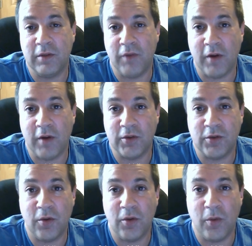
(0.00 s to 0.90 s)
very
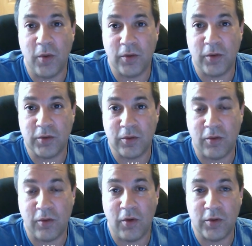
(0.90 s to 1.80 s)
snowy winters
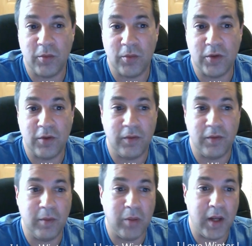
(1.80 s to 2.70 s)
across much of
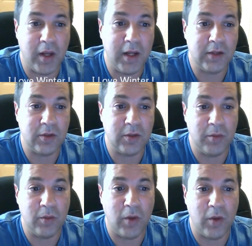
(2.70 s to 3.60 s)
the plains, the
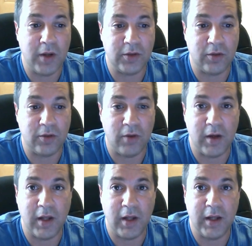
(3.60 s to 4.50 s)
Midwest, the
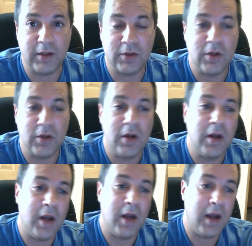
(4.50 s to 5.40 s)
Great Lakes,
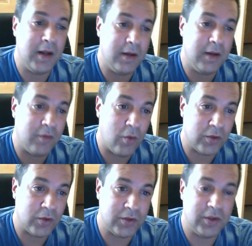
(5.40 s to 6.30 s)
and then of
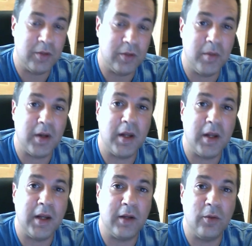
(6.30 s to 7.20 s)
course into the
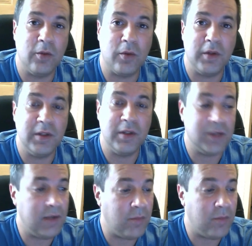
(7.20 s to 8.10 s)
Mid-Atlantic and
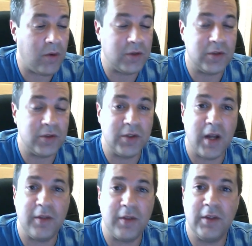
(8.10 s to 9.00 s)
Northeast. Even parts of the
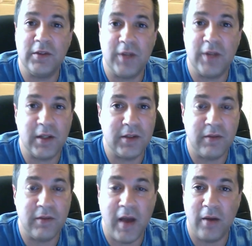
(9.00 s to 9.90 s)
Southeast and
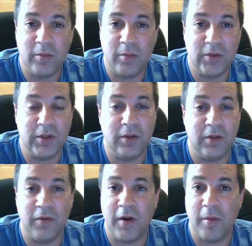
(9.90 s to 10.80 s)
Tennessee Valley have been seeing
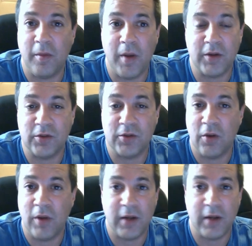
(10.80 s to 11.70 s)
a fair amount of
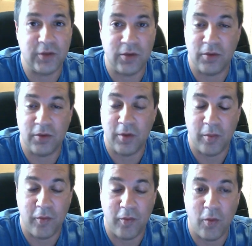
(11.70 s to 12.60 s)
snow last year and the year
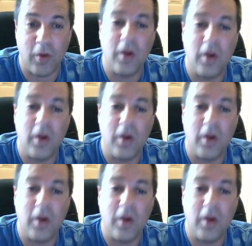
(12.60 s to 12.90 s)
before.